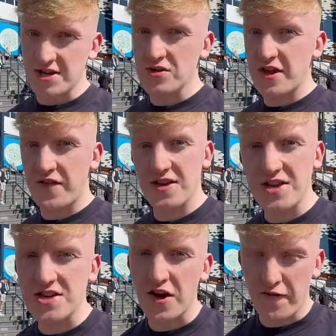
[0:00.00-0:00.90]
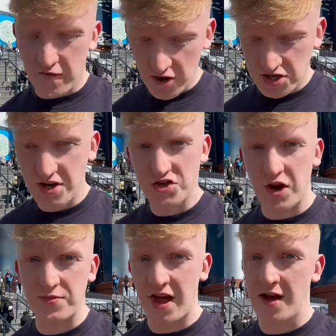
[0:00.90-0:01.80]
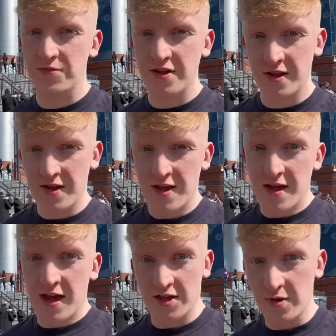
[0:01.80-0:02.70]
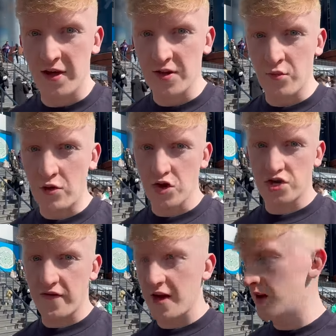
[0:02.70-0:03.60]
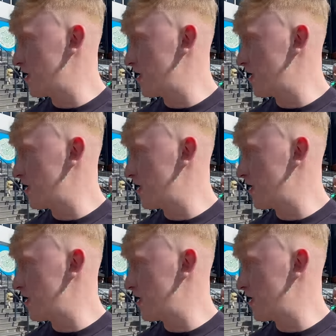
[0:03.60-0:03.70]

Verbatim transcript: Celtic fans, this is their first trip to Hampden and they're making well use of it.